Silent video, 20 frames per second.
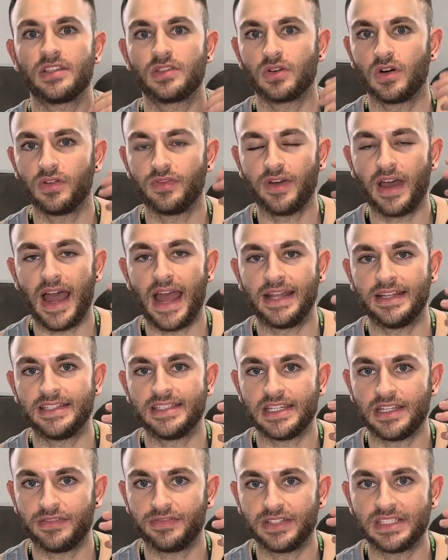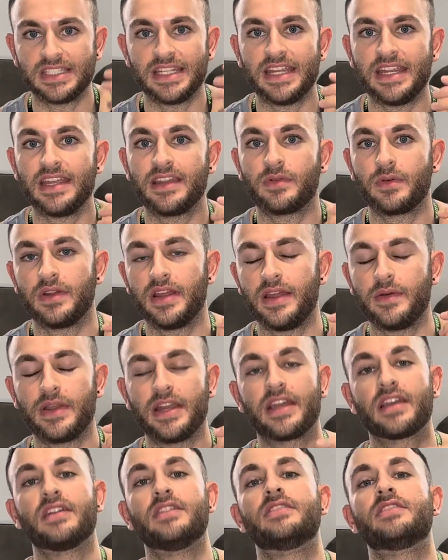sort of anti-fatigue when
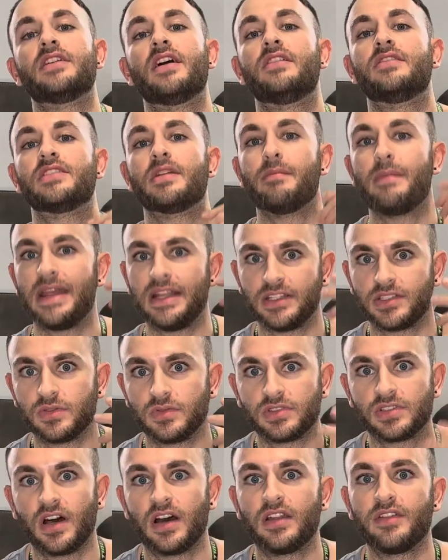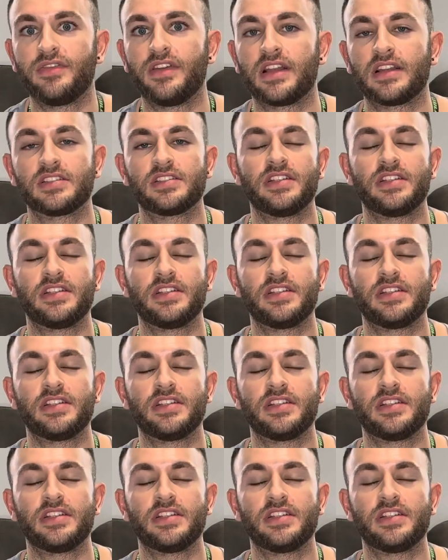it concerns the mental side of things,